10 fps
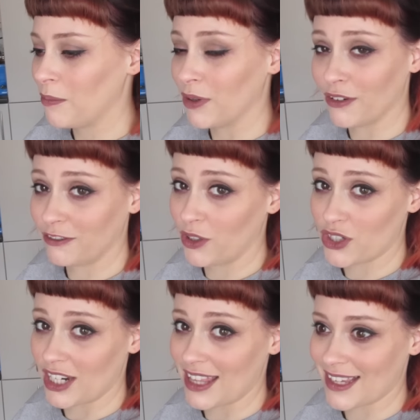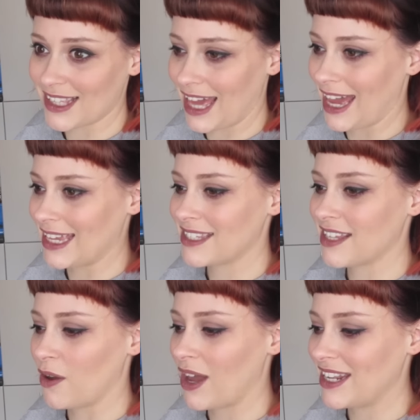but unfortunately that's the case.
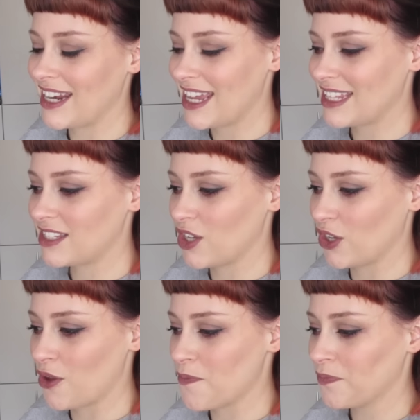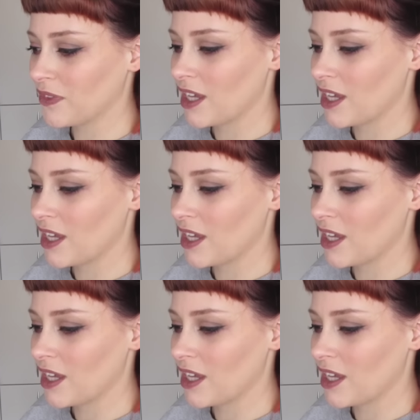So I need to,